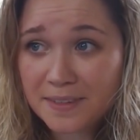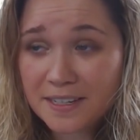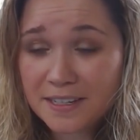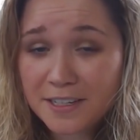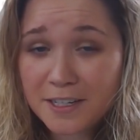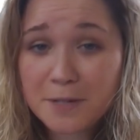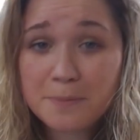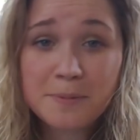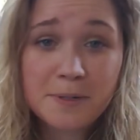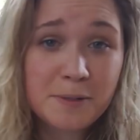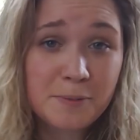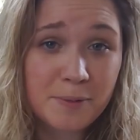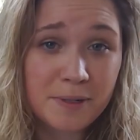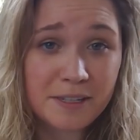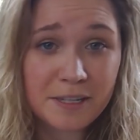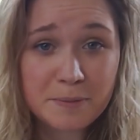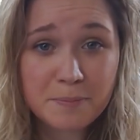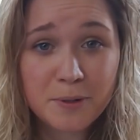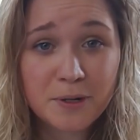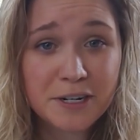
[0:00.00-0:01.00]
could be
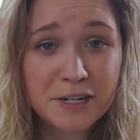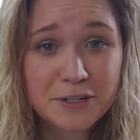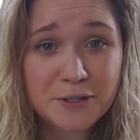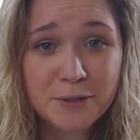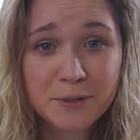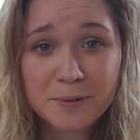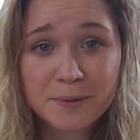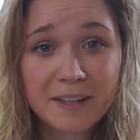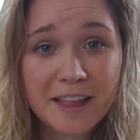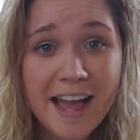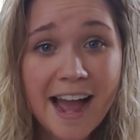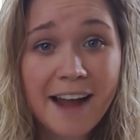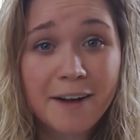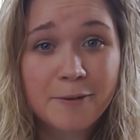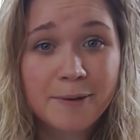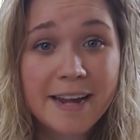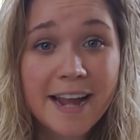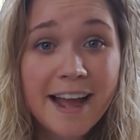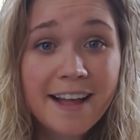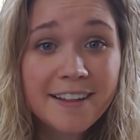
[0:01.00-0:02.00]
really put into a
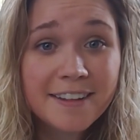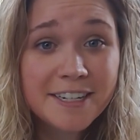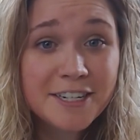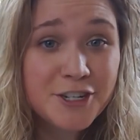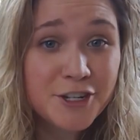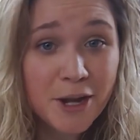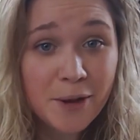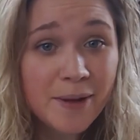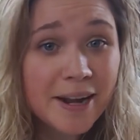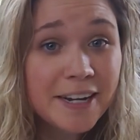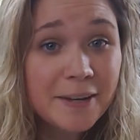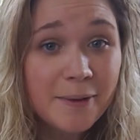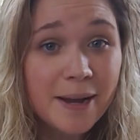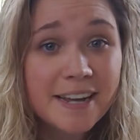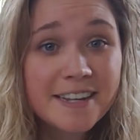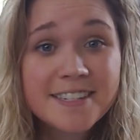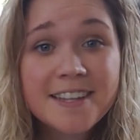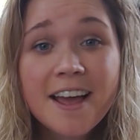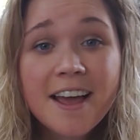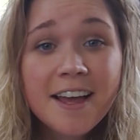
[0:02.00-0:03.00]
reality show anyways.